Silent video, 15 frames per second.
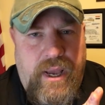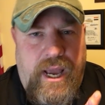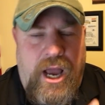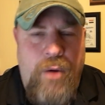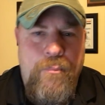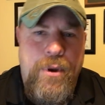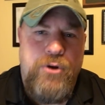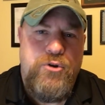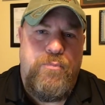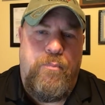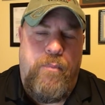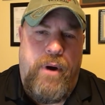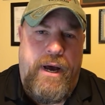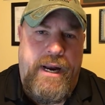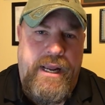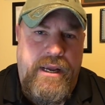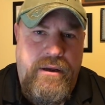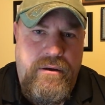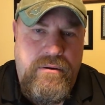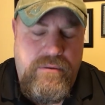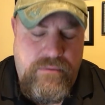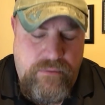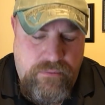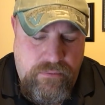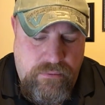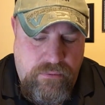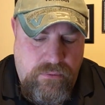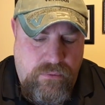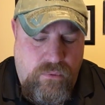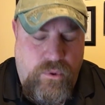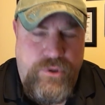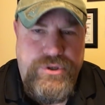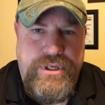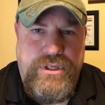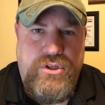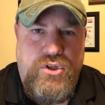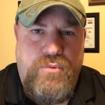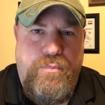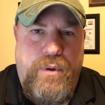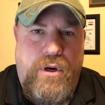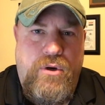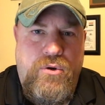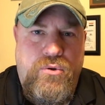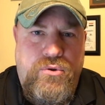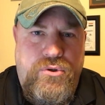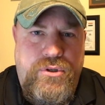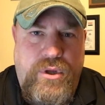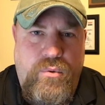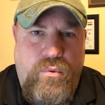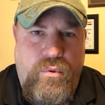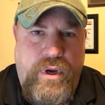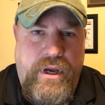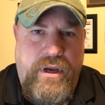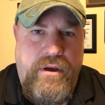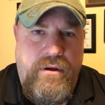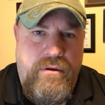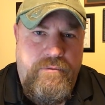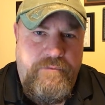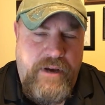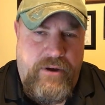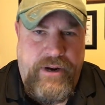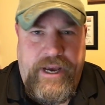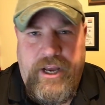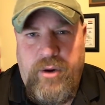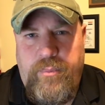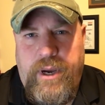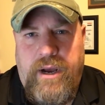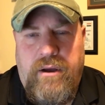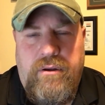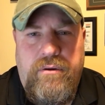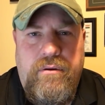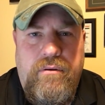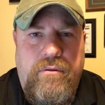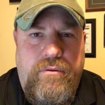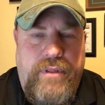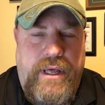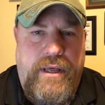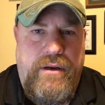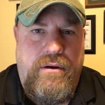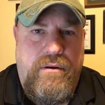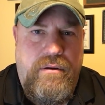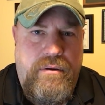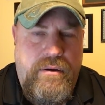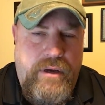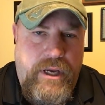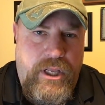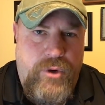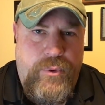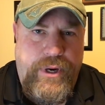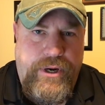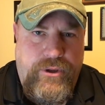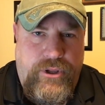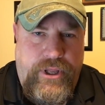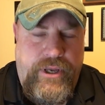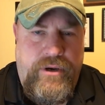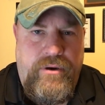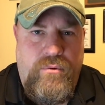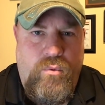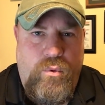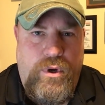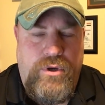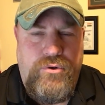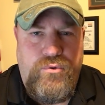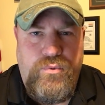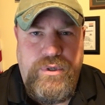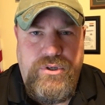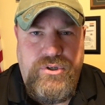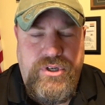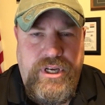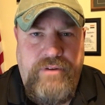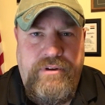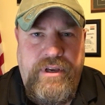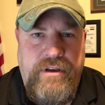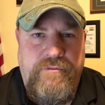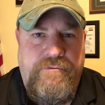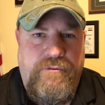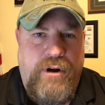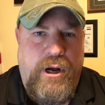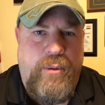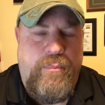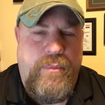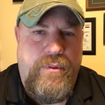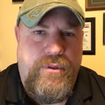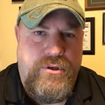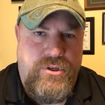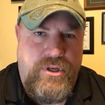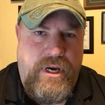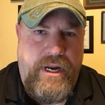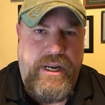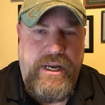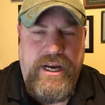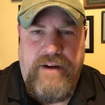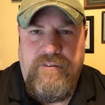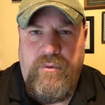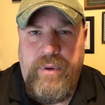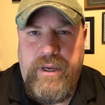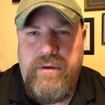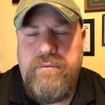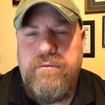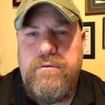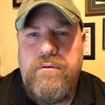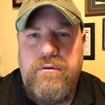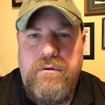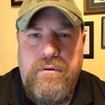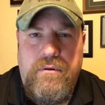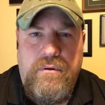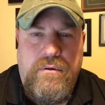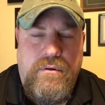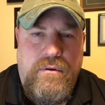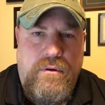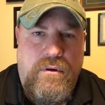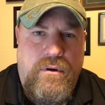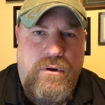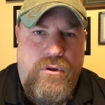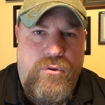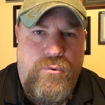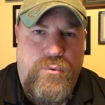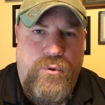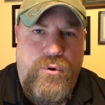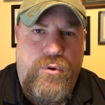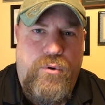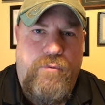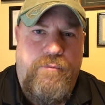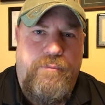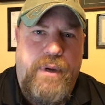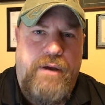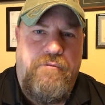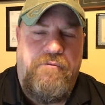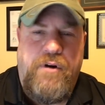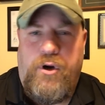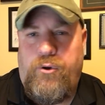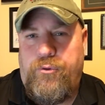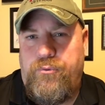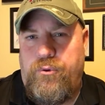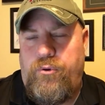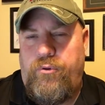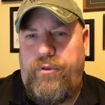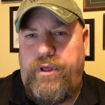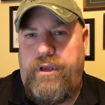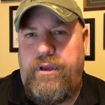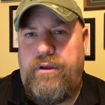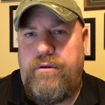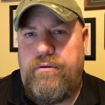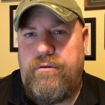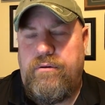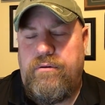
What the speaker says: how much money was exposed that we found out about that Hillary Clinton was receiving from the Saudi government through being funneled through the